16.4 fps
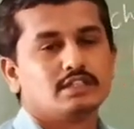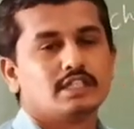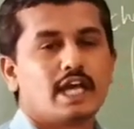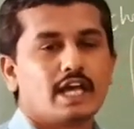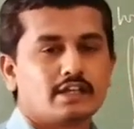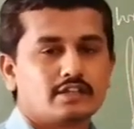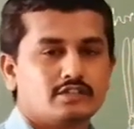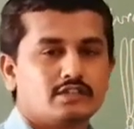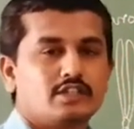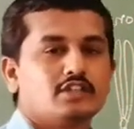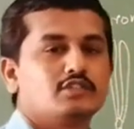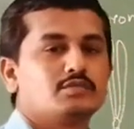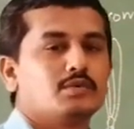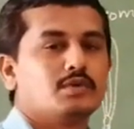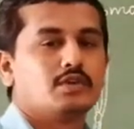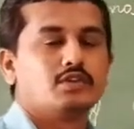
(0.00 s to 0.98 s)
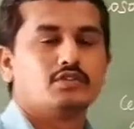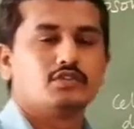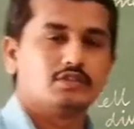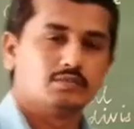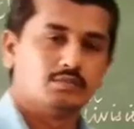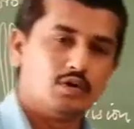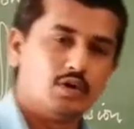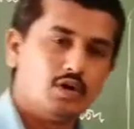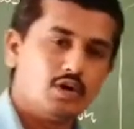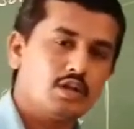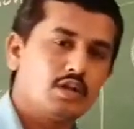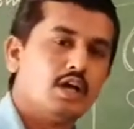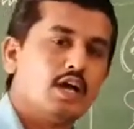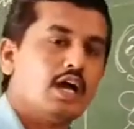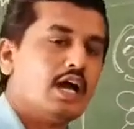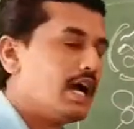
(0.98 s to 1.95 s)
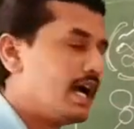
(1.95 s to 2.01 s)
The axin is produced
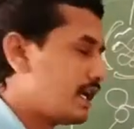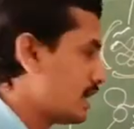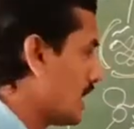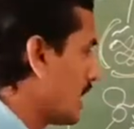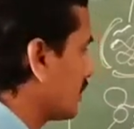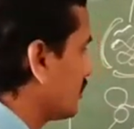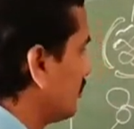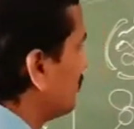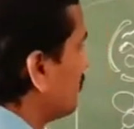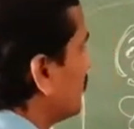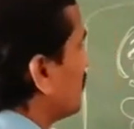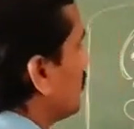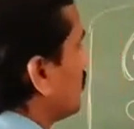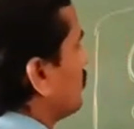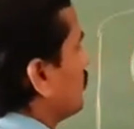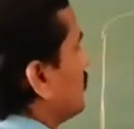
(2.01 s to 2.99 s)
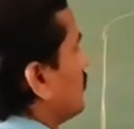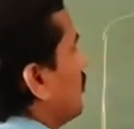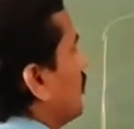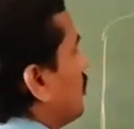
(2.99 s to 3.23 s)
more, and axin produced more